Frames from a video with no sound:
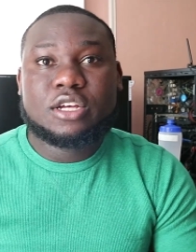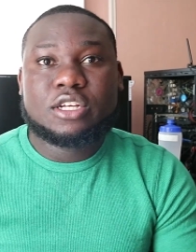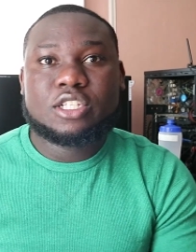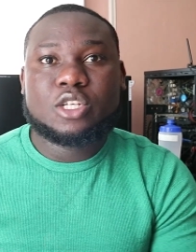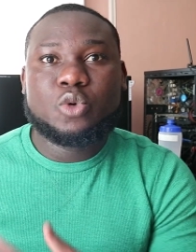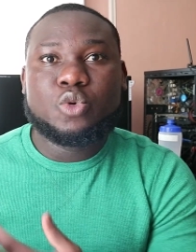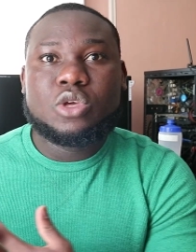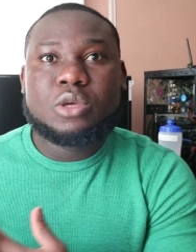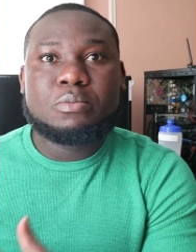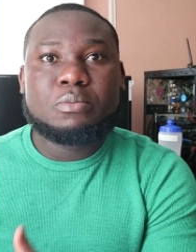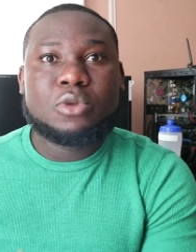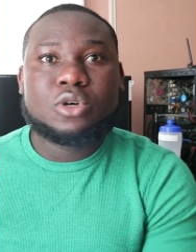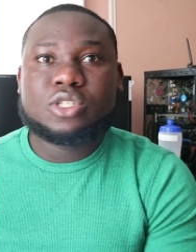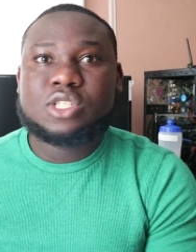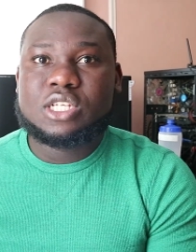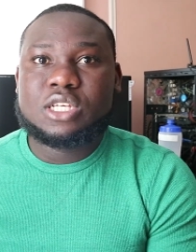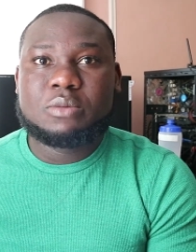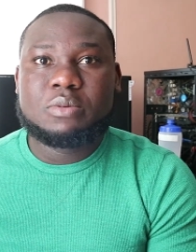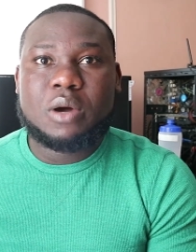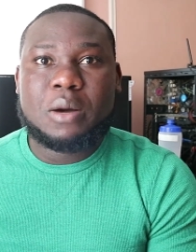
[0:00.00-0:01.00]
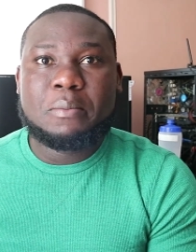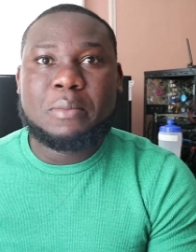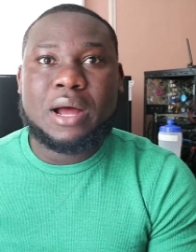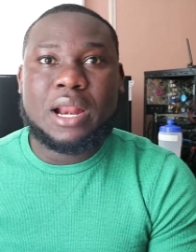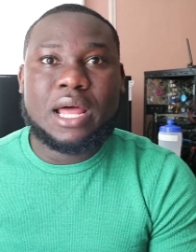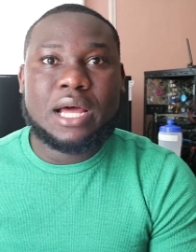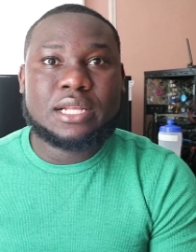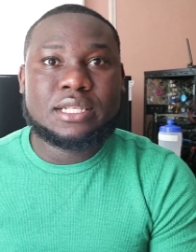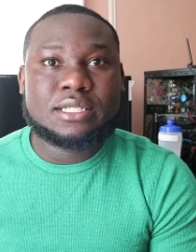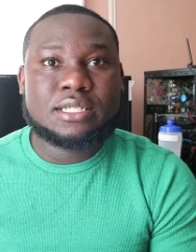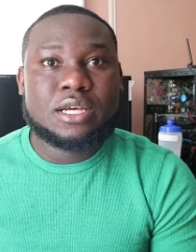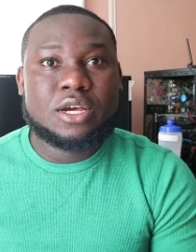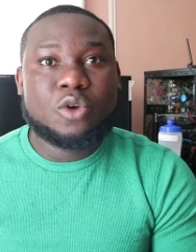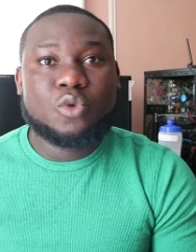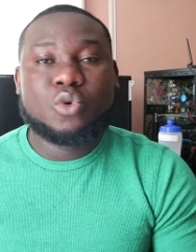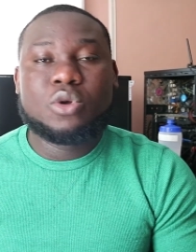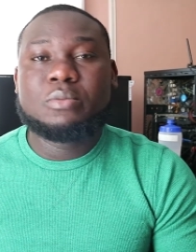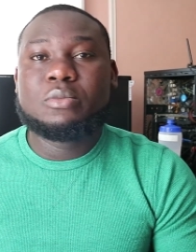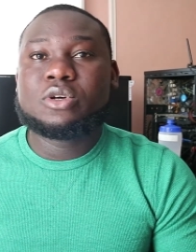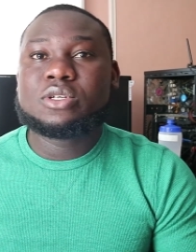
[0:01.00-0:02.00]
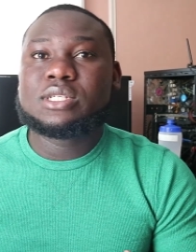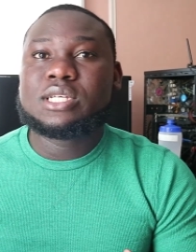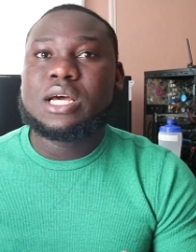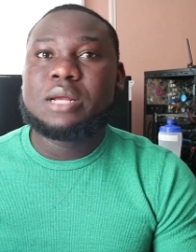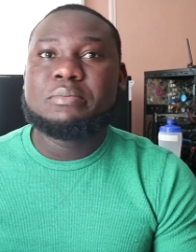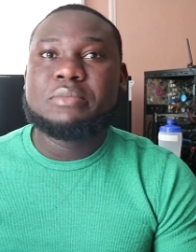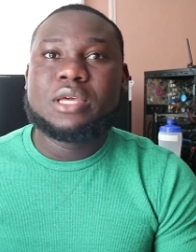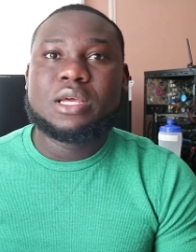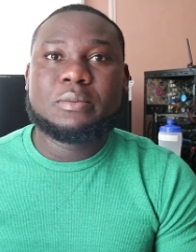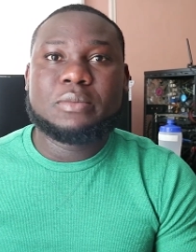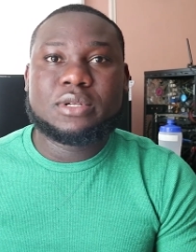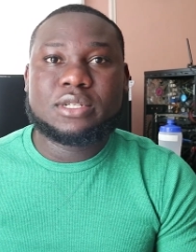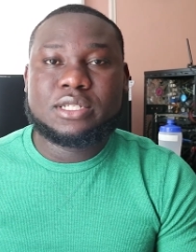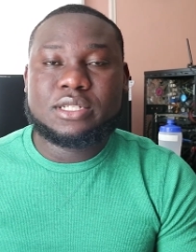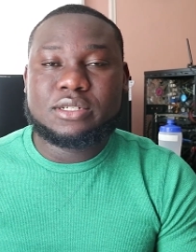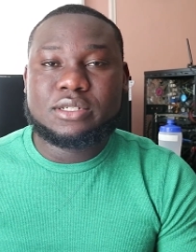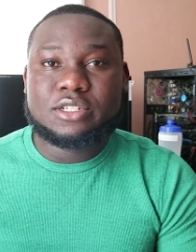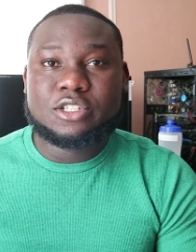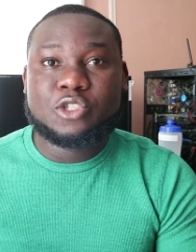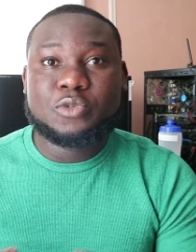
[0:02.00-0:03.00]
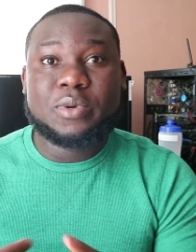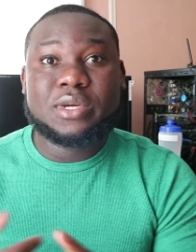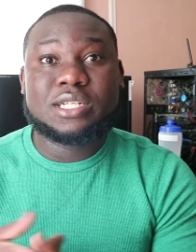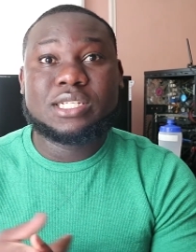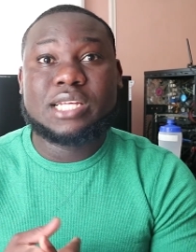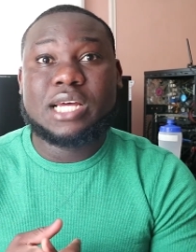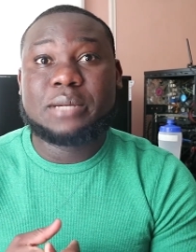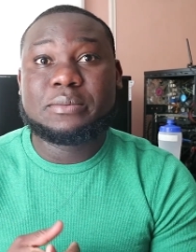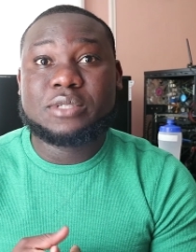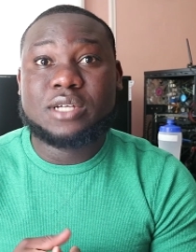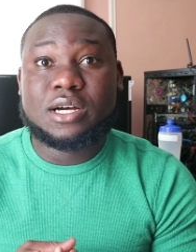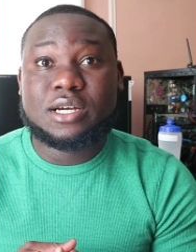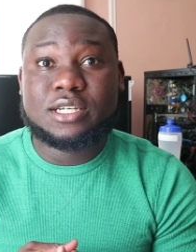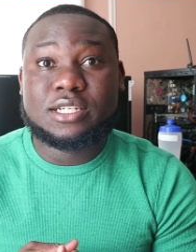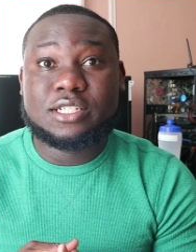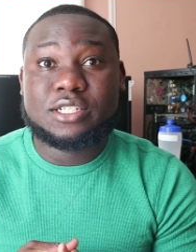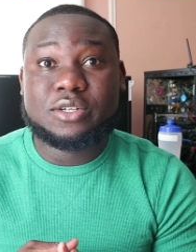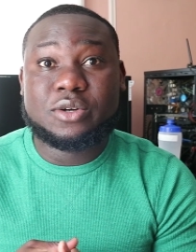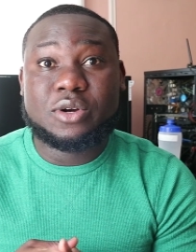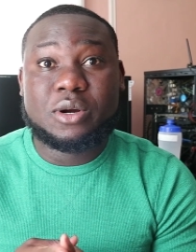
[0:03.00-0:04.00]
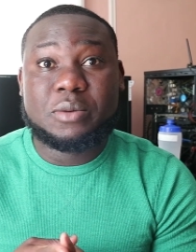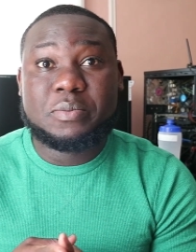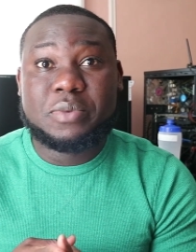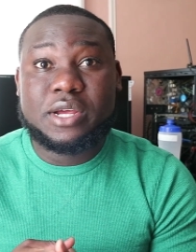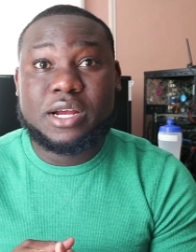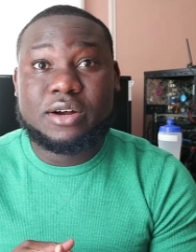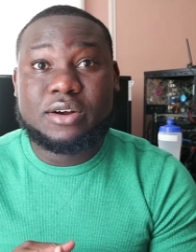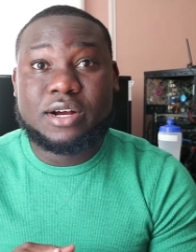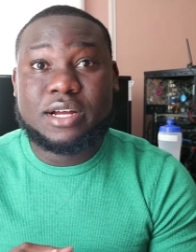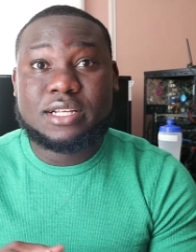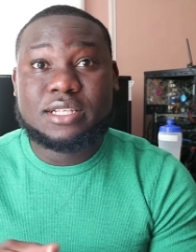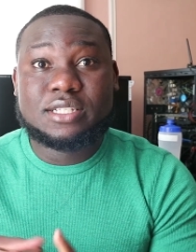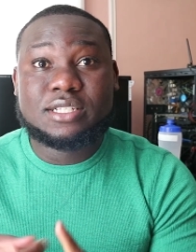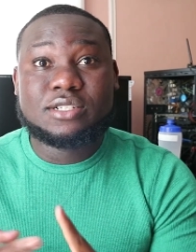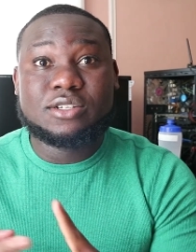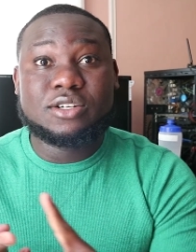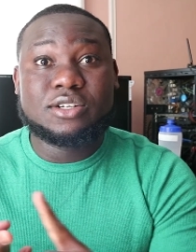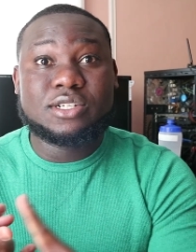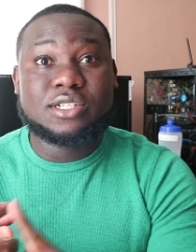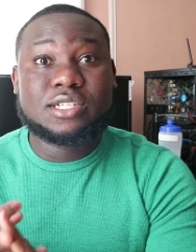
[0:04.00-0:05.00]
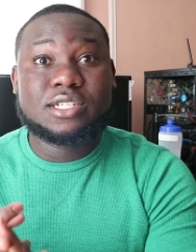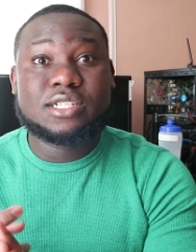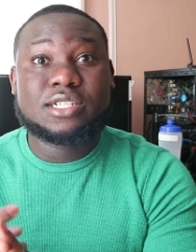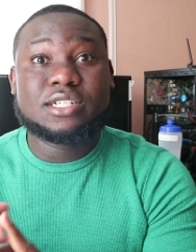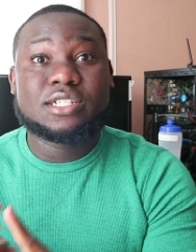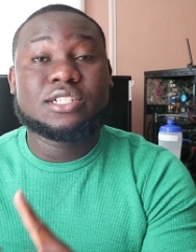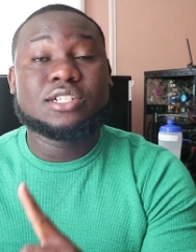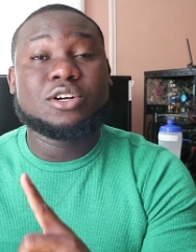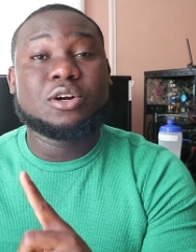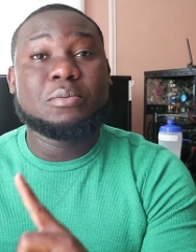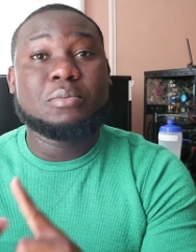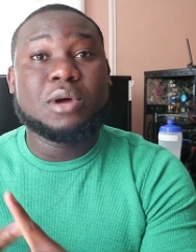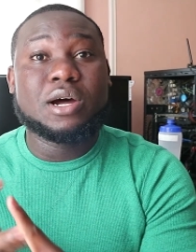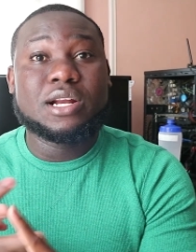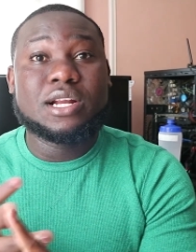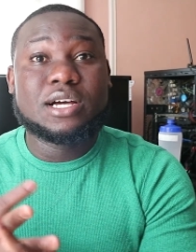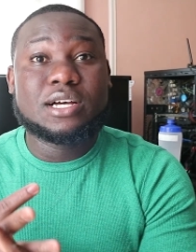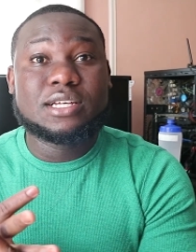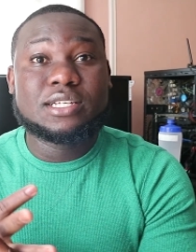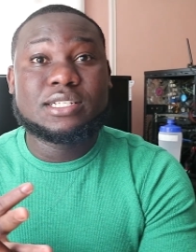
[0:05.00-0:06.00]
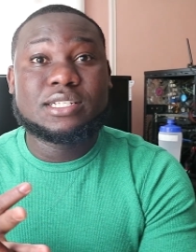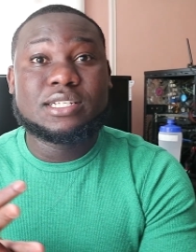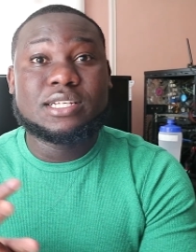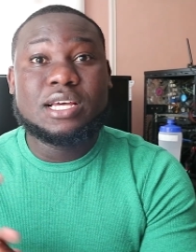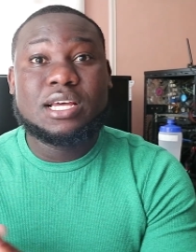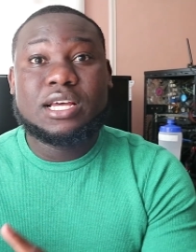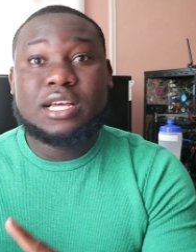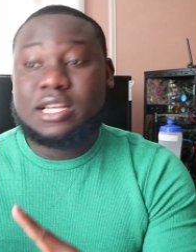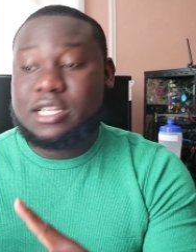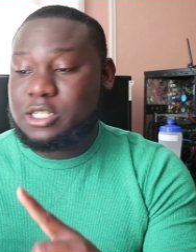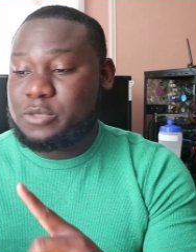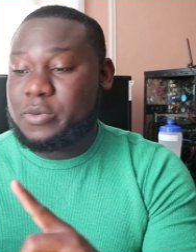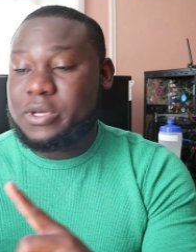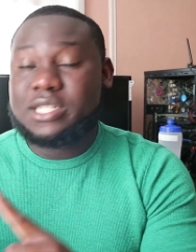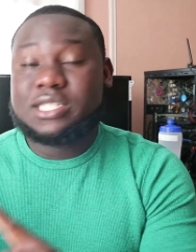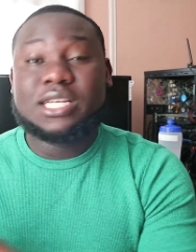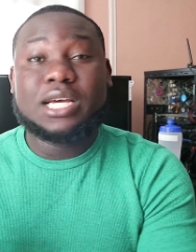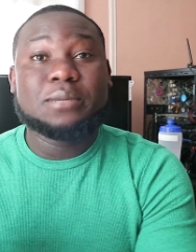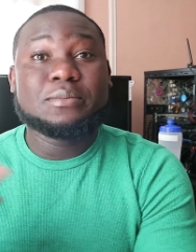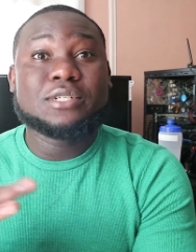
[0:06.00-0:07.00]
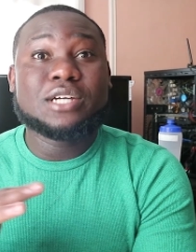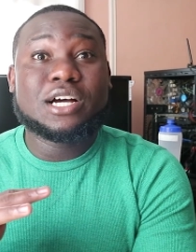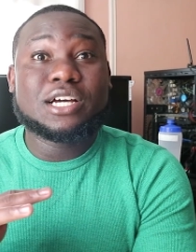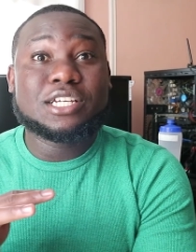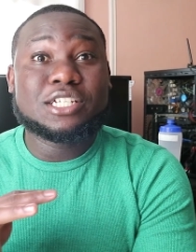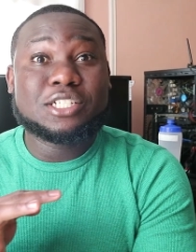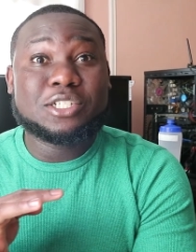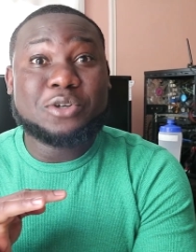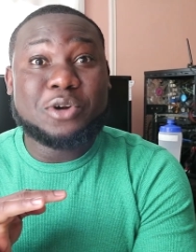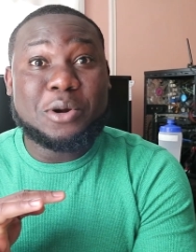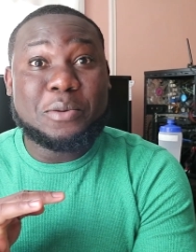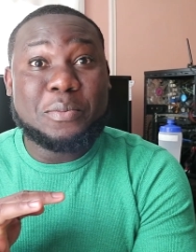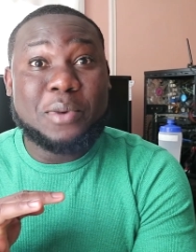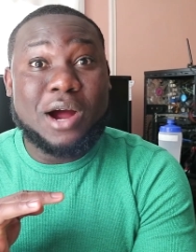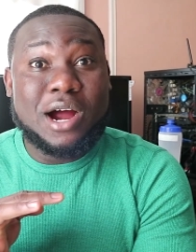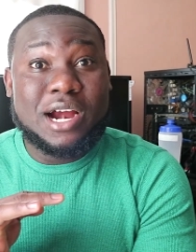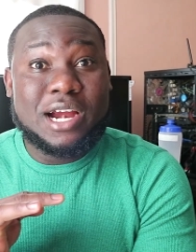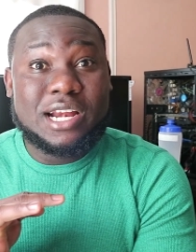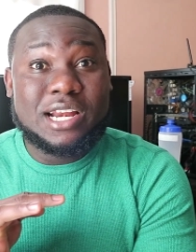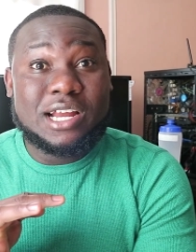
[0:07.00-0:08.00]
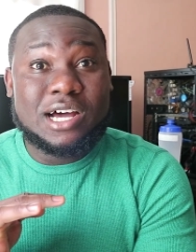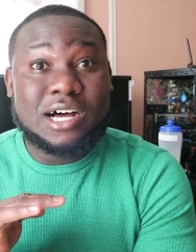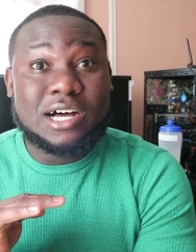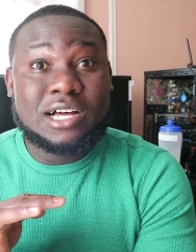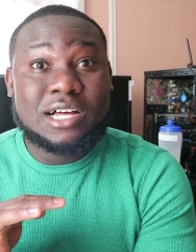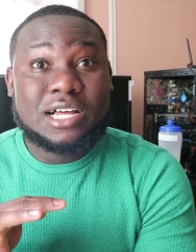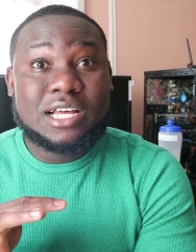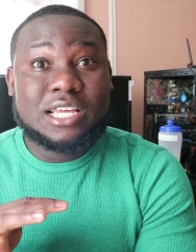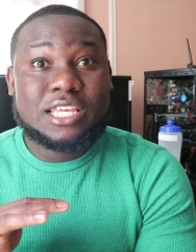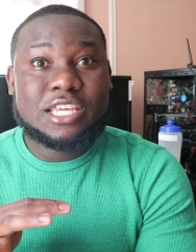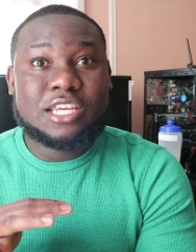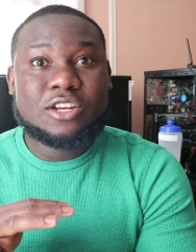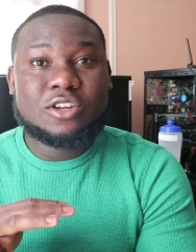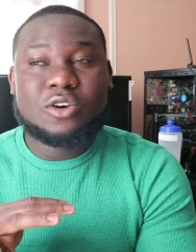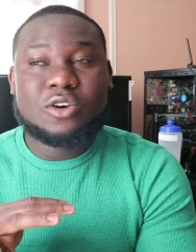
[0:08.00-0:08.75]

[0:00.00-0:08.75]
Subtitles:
So we must keep a balance. We must can be able to spend time talking to our parents, or sisters, or brothers, spend time talking to our partner, you